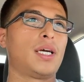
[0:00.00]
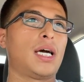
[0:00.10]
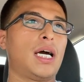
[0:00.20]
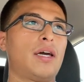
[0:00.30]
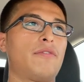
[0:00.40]

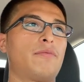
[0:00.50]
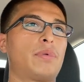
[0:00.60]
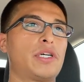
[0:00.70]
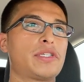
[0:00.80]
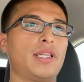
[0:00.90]
i've
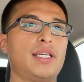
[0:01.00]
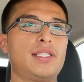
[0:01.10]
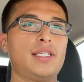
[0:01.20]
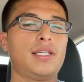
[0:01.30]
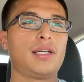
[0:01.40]
personally
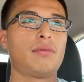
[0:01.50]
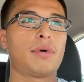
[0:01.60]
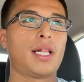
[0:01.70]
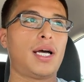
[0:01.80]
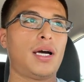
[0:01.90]
seen it in
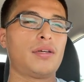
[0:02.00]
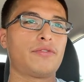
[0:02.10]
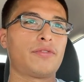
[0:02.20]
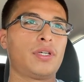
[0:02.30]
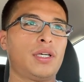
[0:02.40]
my life
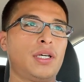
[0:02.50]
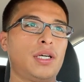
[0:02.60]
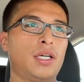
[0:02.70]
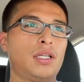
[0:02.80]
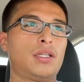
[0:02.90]

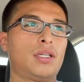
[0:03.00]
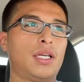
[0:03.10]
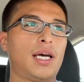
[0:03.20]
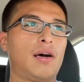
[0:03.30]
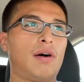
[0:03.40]

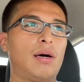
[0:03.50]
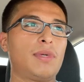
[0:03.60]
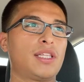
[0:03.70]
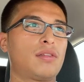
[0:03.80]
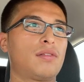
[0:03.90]
now i'm
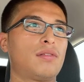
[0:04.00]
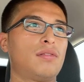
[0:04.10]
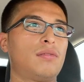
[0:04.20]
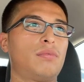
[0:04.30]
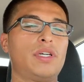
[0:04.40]
not
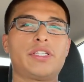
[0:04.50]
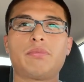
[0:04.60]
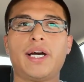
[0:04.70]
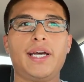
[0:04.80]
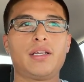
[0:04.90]

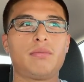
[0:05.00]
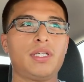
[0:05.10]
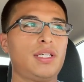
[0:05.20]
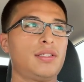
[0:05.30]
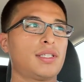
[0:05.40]
rich by any
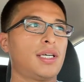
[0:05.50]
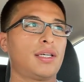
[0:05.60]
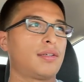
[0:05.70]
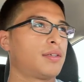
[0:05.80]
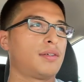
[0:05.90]
means
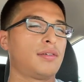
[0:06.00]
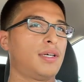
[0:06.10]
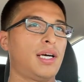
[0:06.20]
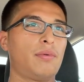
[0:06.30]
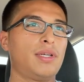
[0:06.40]
like
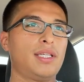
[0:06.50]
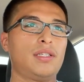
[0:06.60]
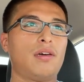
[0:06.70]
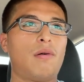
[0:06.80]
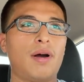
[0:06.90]
i really
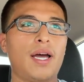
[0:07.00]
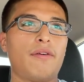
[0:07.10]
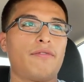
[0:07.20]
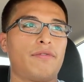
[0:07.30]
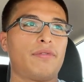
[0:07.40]
don't
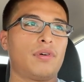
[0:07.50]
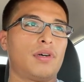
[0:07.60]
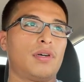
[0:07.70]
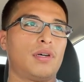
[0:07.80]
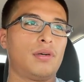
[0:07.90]
have
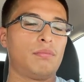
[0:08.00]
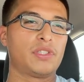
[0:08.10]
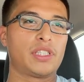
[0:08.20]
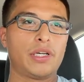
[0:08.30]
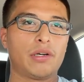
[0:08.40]

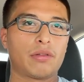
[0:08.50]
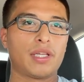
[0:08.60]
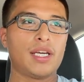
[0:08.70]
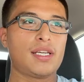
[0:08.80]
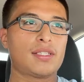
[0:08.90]
material
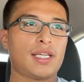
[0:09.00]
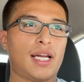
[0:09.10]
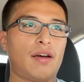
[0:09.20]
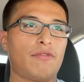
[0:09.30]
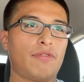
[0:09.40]
things
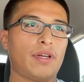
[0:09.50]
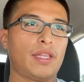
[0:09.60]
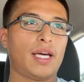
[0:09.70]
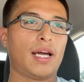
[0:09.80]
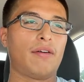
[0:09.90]
that i've
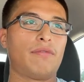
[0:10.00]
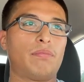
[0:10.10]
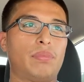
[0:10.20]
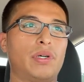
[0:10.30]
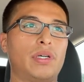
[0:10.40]
that i've
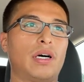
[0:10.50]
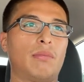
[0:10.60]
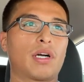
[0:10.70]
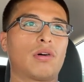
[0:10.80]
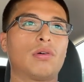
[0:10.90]
put
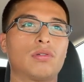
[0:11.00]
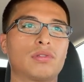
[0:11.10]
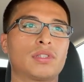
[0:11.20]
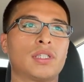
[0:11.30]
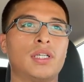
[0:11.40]
on my
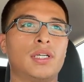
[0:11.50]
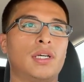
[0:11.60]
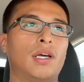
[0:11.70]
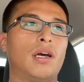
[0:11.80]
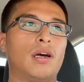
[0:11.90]
goals
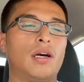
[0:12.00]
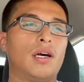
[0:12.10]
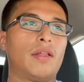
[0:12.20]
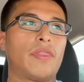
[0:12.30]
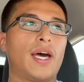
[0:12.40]

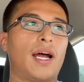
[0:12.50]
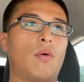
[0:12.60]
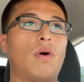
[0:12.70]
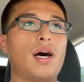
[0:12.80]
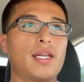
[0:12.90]
that i
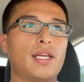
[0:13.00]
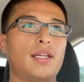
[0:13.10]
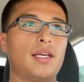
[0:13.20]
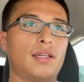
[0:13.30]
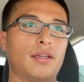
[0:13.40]

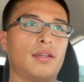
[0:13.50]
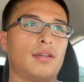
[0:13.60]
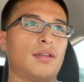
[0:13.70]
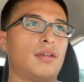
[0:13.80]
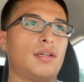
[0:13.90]
wanted
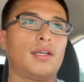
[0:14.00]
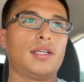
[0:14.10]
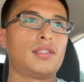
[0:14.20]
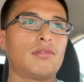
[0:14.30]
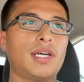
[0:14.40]

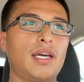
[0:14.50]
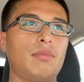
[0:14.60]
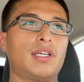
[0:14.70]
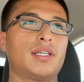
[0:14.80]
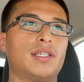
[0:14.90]
and it's okay
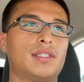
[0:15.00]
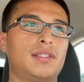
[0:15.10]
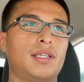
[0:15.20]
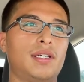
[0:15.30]
because